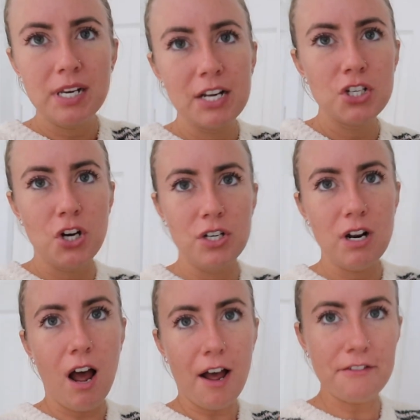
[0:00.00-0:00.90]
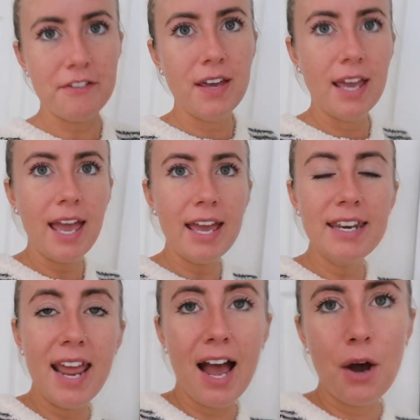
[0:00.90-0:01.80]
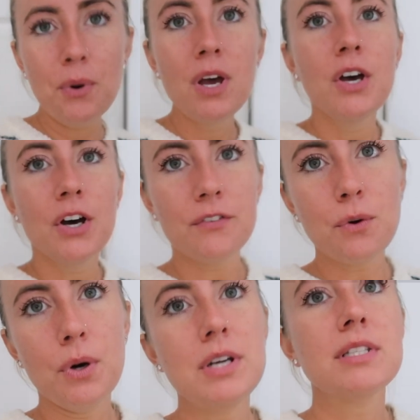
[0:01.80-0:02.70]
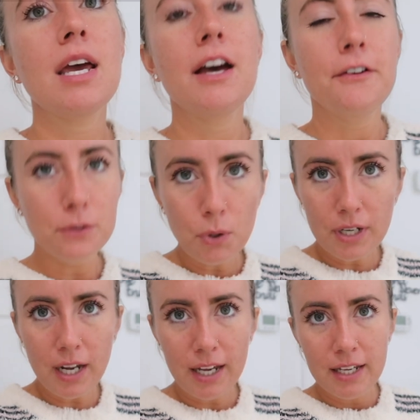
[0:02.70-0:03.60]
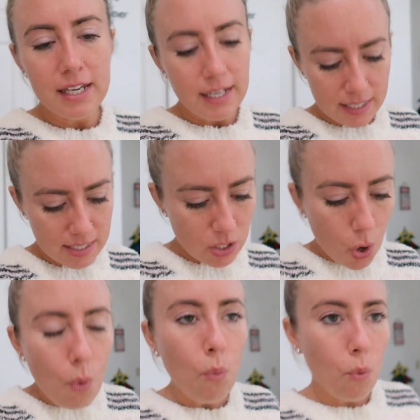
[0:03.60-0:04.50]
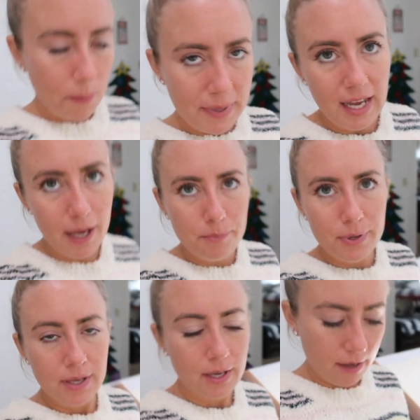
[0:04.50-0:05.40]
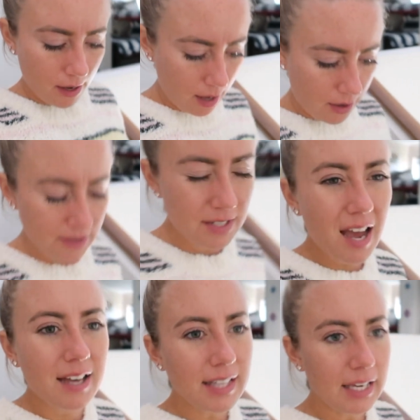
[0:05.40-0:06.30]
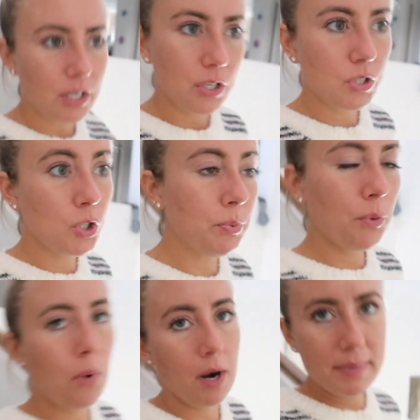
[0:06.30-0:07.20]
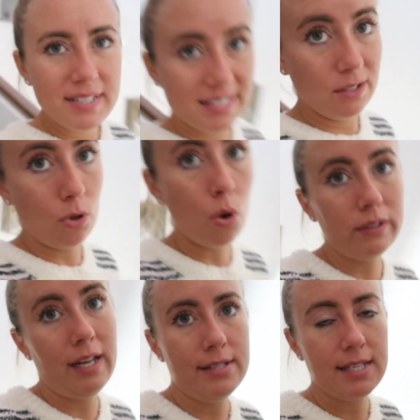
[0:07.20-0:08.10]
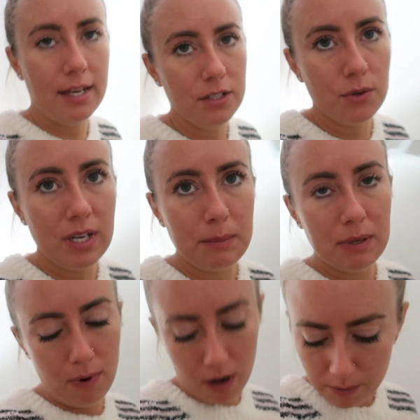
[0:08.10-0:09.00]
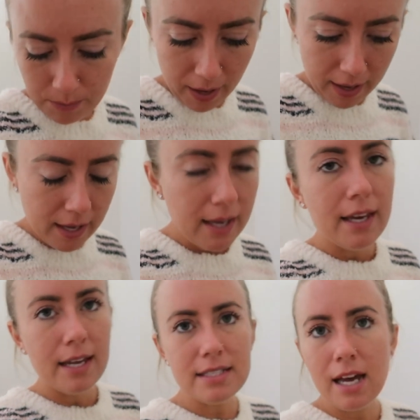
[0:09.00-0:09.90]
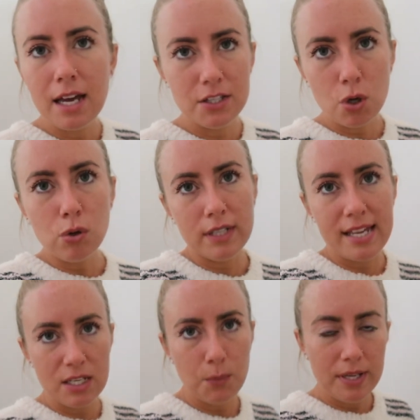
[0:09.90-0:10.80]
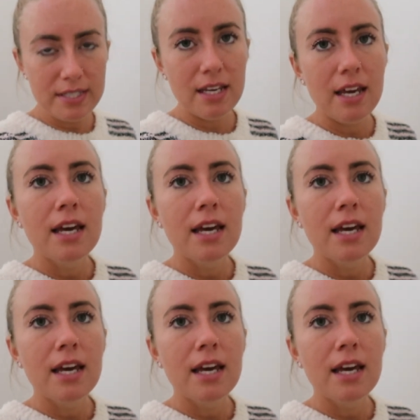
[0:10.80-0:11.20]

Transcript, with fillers: then I turned it off. And now, of course, Florida, it's warming up. Uh, not like super warm, it's still cold outside, don't get me wrong, but it's not as cold as it was